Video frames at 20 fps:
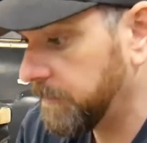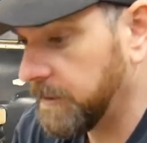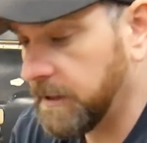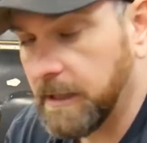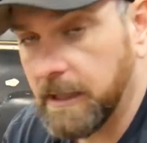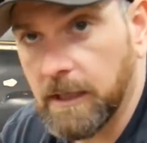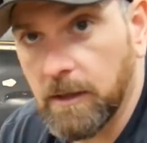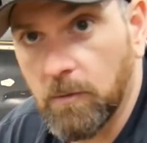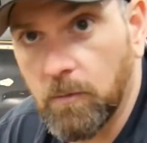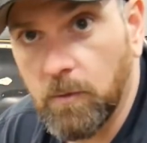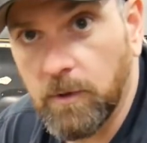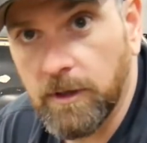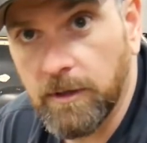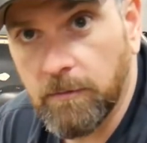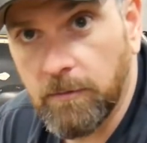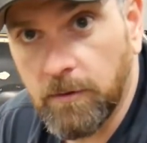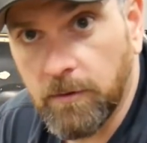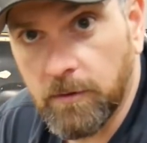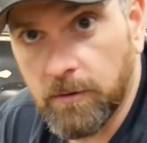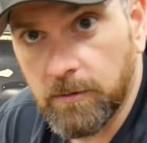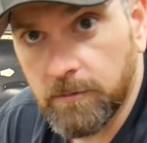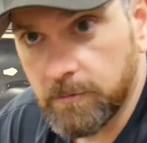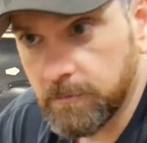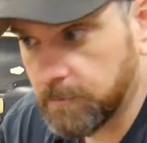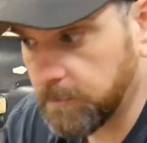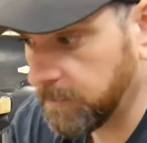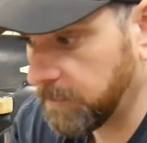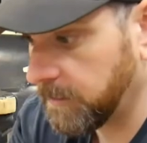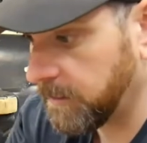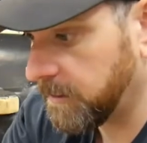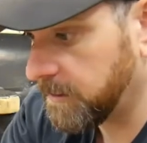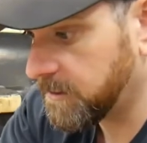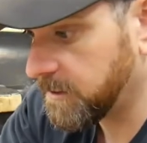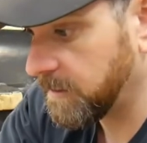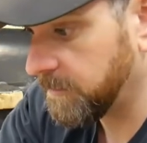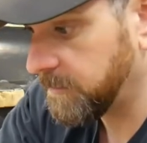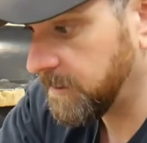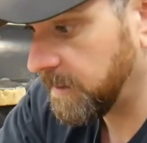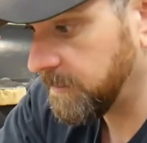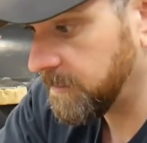it will
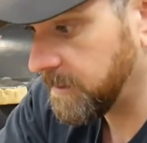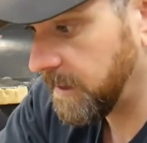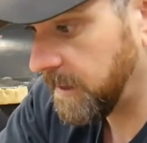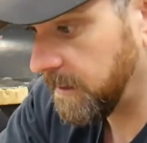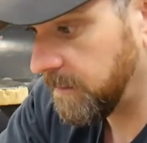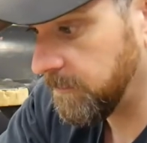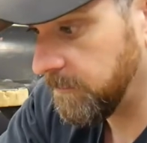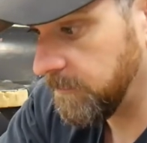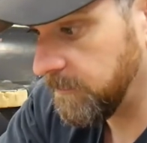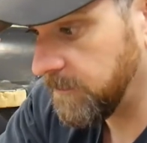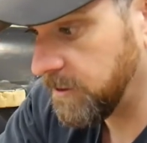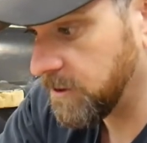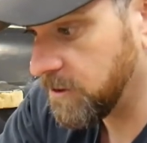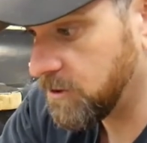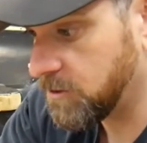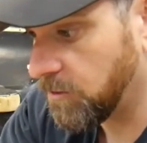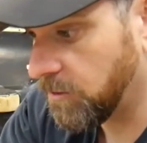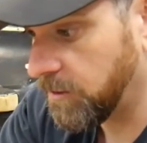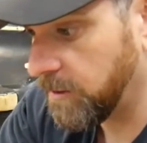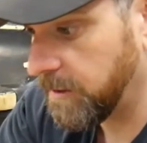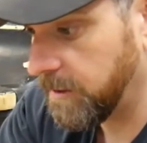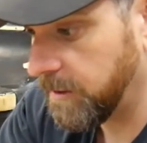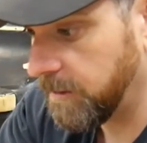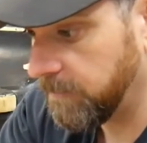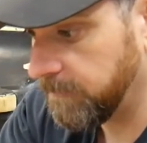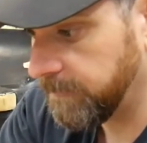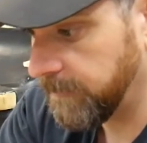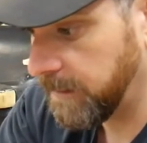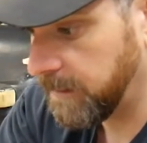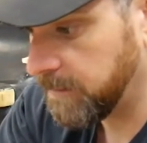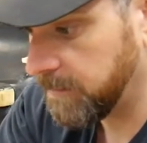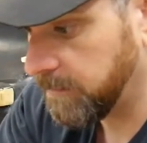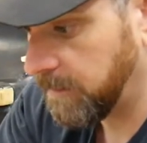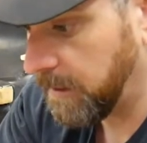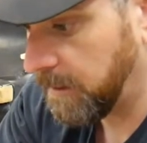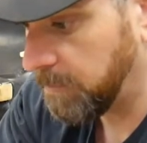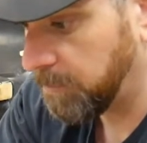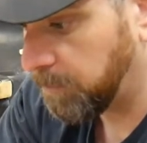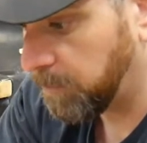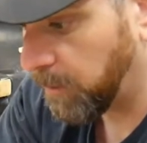sometimes get distorted
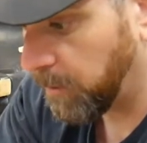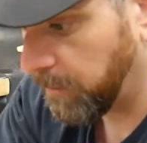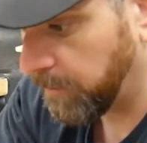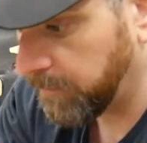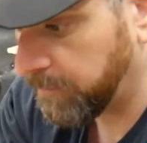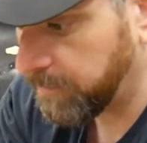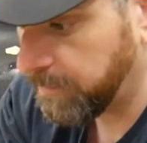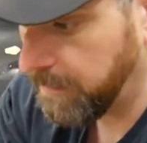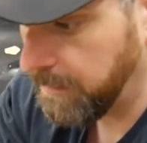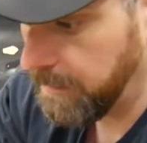and burnt